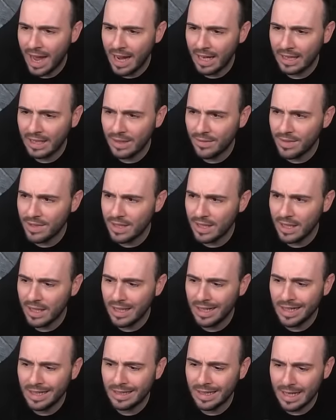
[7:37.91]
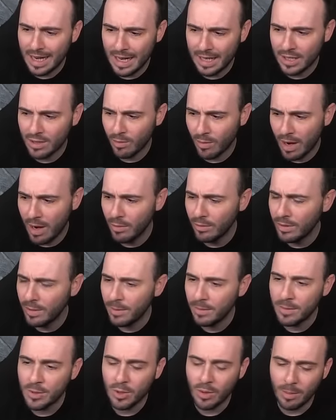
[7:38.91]
active skill in the next round,
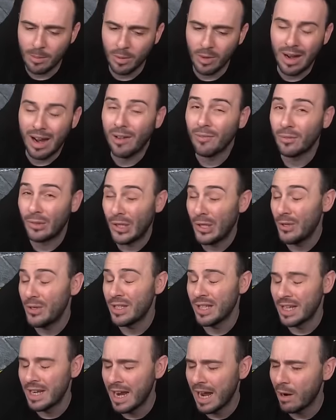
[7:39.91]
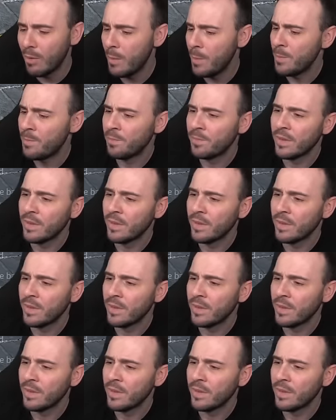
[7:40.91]
so I'm gonna have to use it now.